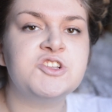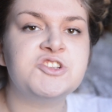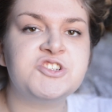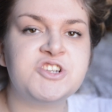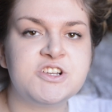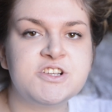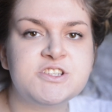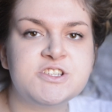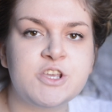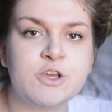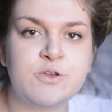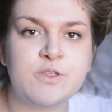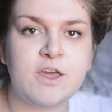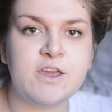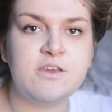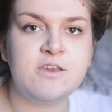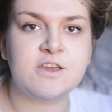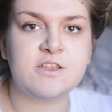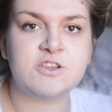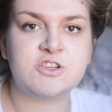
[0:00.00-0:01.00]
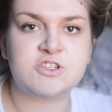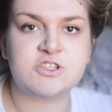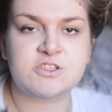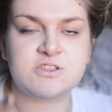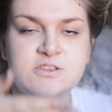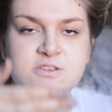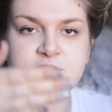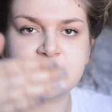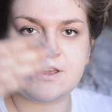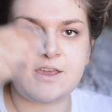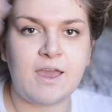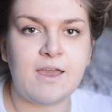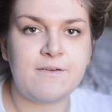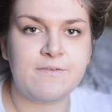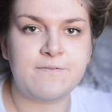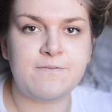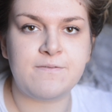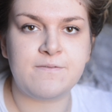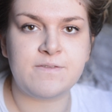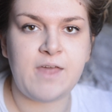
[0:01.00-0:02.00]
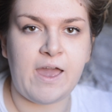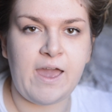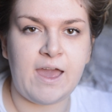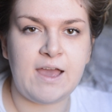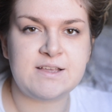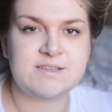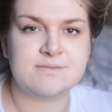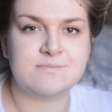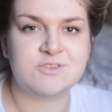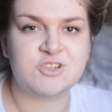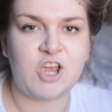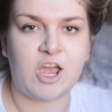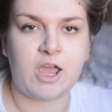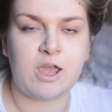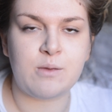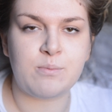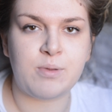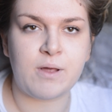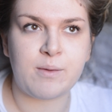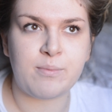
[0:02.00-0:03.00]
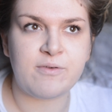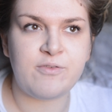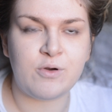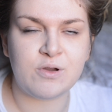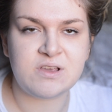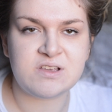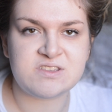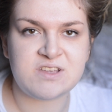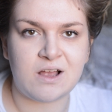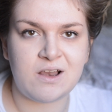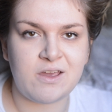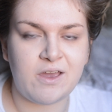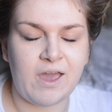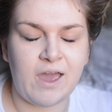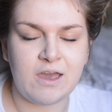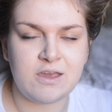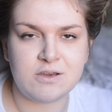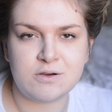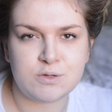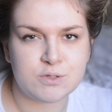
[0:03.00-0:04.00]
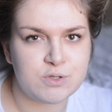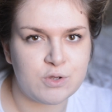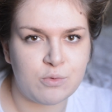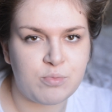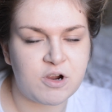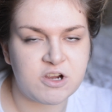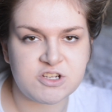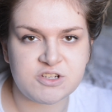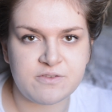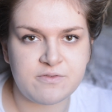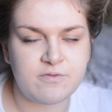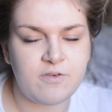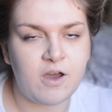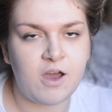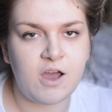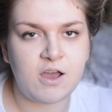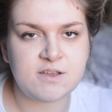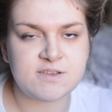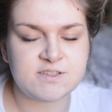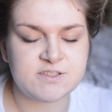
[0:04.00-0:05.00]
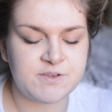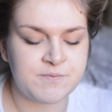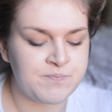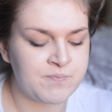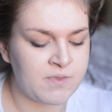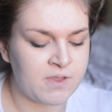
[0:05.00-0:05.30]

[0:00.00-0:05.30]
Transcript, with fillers: just so that you can just give the hair some shape like before you style your hair you also brush it first